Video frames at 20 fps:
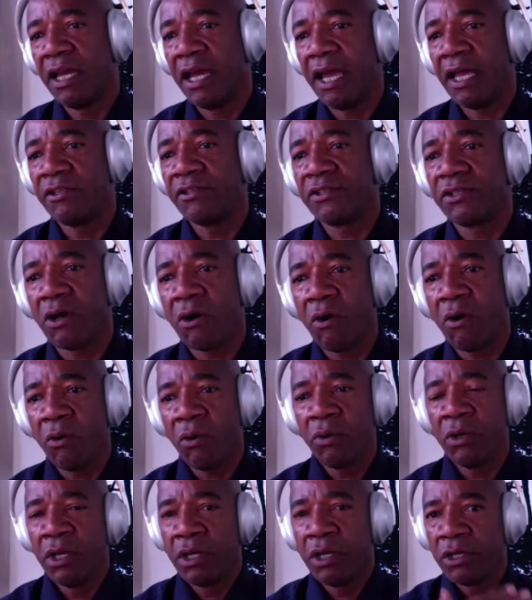And
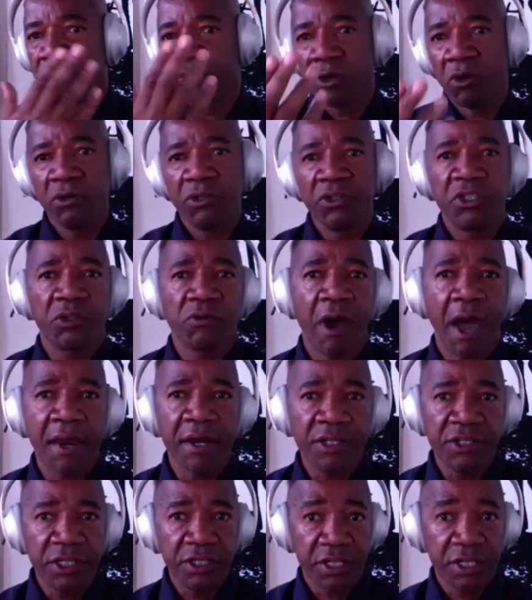so certain
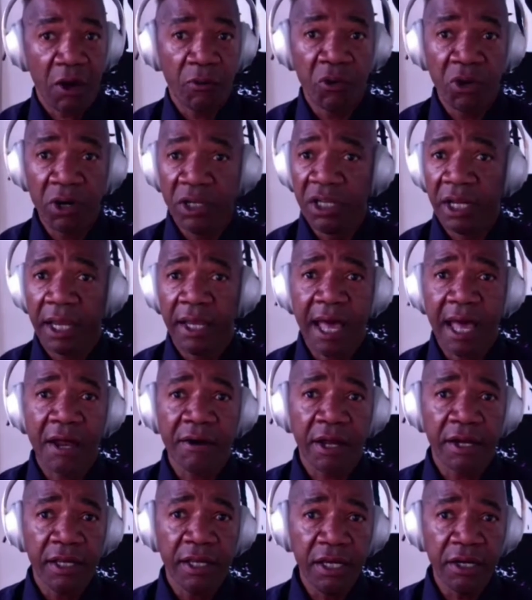strategies that we're looking
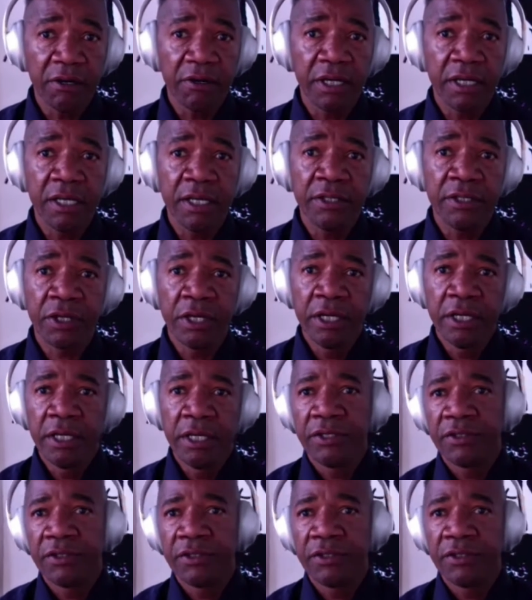at here is